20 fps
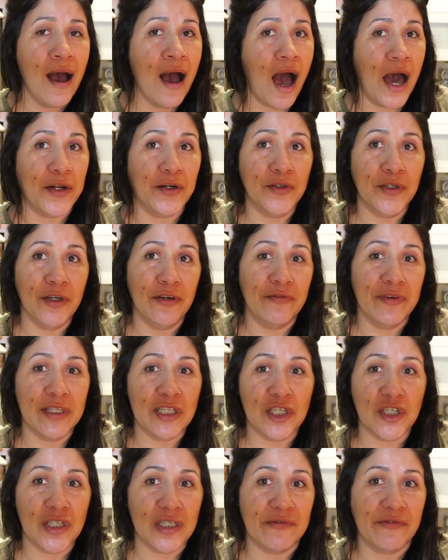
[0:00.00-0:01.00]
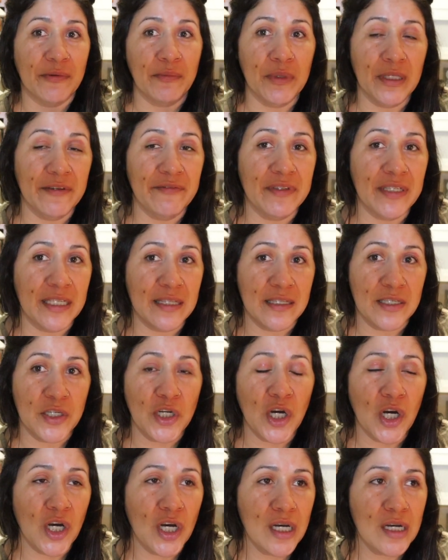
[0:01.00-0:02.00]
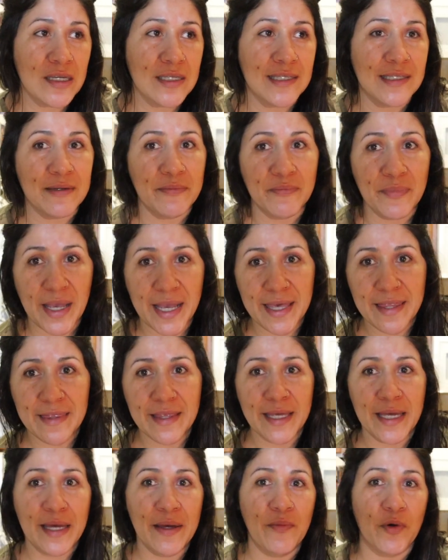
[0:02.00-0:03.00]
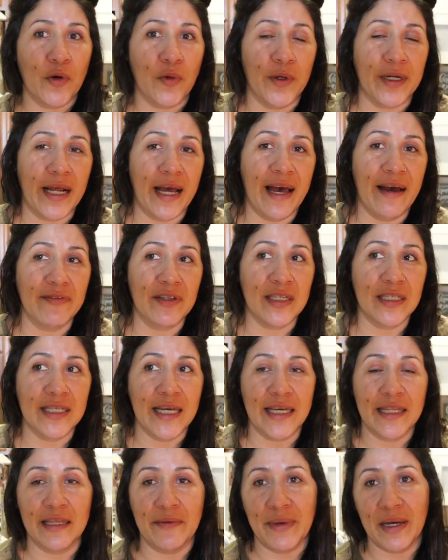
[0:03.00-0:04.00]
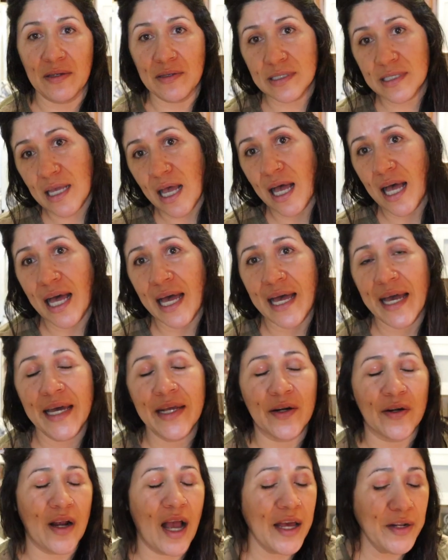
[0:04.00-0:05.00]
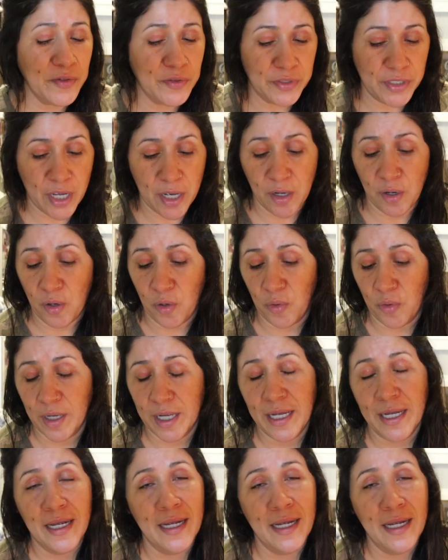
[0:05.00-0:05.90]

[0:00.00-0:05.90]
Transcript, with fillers: I don't know if it's just from lifting the dogs to bathe them, or when I have to take them outside, or I don't know.